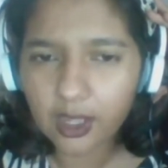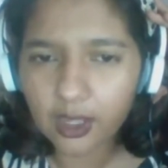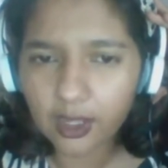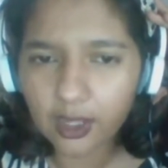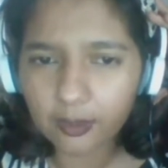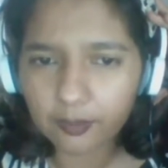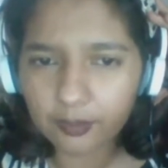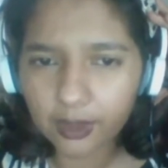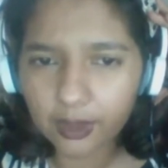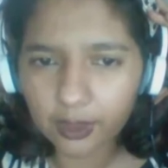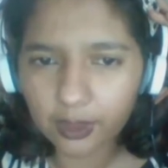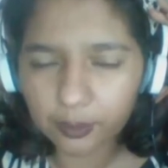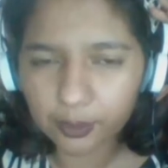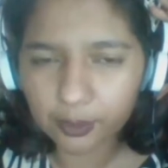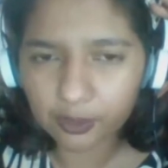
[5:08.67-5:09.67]

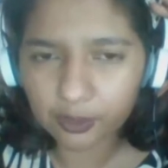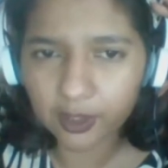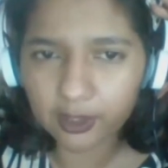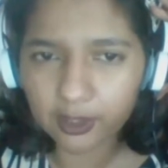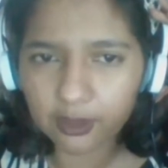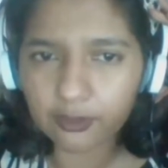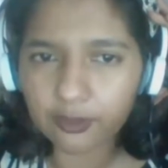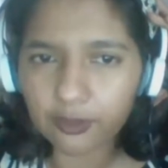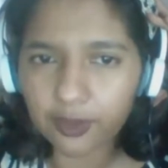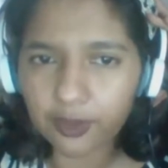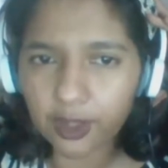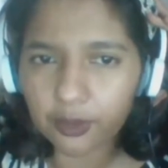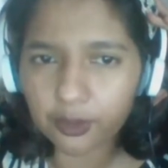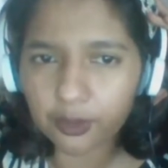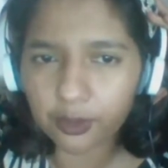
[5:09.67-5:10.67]
the perspective of
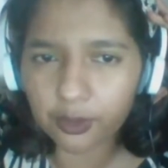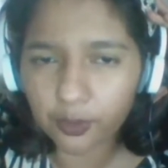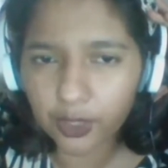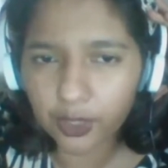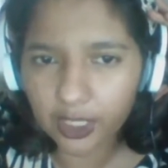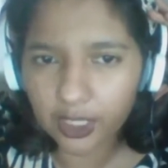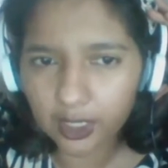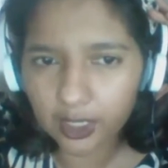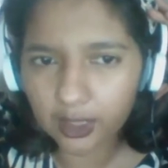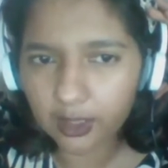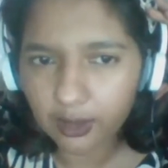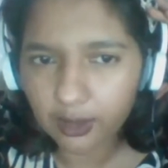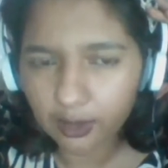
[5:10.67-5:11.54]
how you bring in